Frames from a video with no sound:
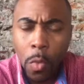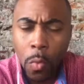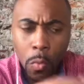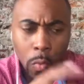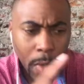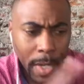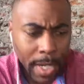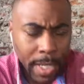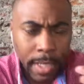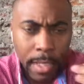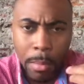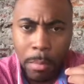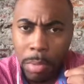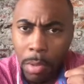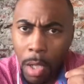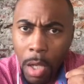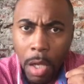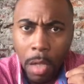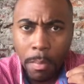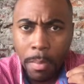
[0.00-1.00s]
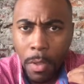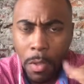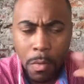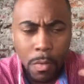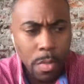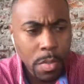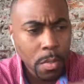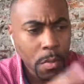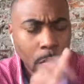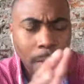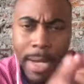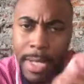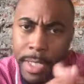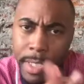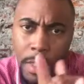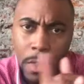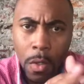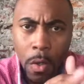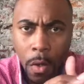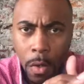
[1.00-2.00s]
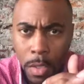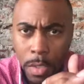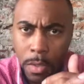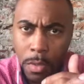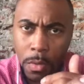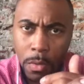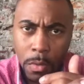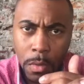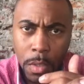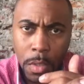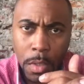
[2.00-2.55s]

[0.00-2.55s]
Writing a blog post or writing an article.